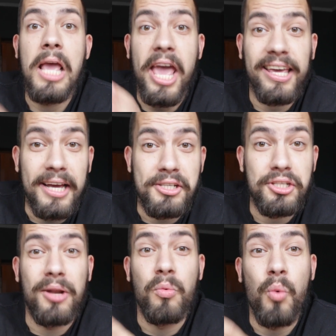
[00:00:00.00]
Hey guys,
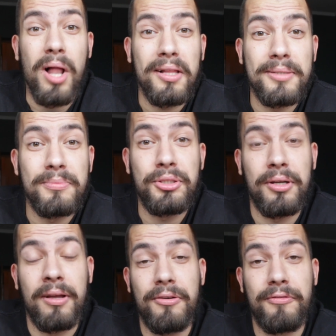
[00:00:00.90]
and welcome to
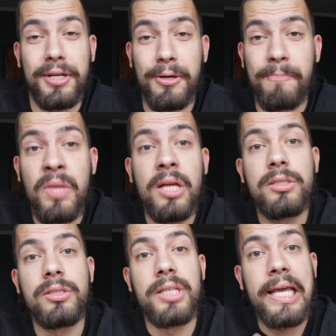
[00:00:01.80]
another video.
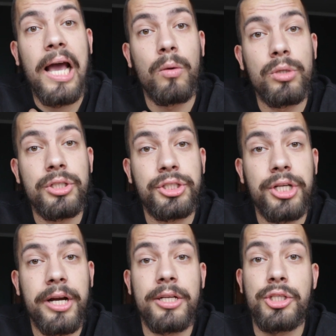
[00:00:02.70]
Today I want to
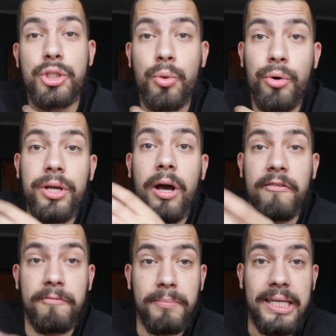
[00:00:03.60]
share a story
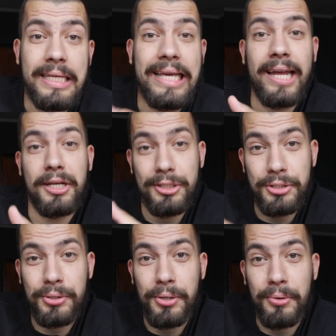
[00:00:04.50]
of me getting
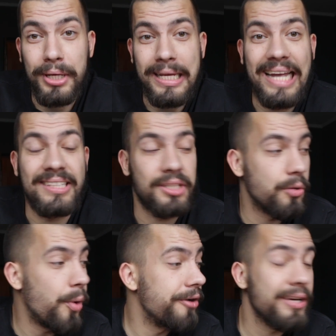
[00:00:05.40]
into coding and
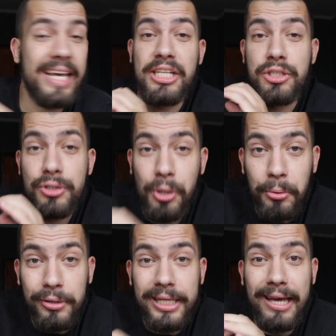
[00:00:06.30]
acquiring a
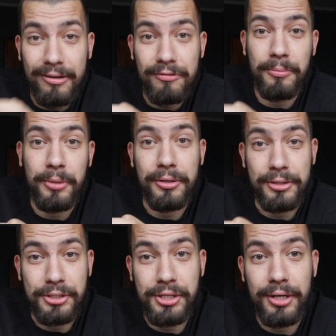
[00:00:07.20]
totally
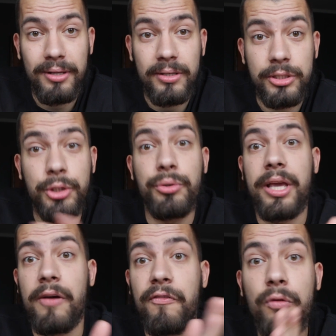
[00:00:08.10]
unfamiliar skill
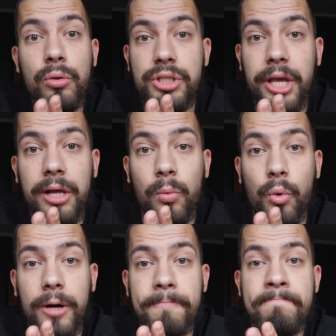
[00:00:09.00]
during a full-scale
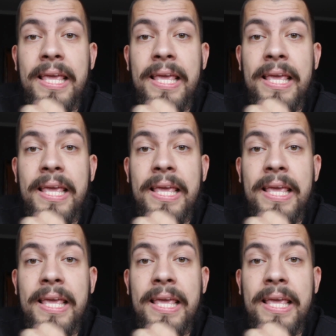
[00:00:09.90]
war.